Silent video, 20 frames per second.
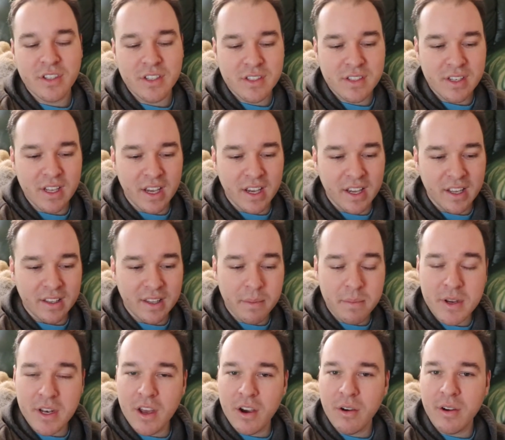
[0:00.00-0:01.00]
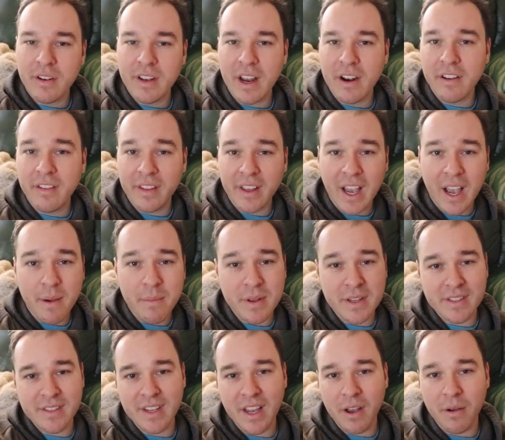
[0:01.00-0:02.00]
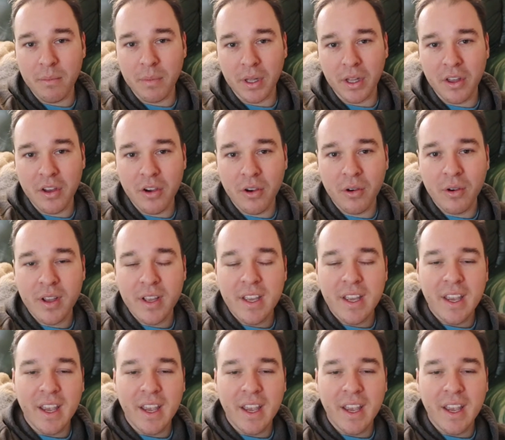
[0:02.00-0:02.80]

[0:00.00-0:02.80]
just uh, let me know down in the comments down below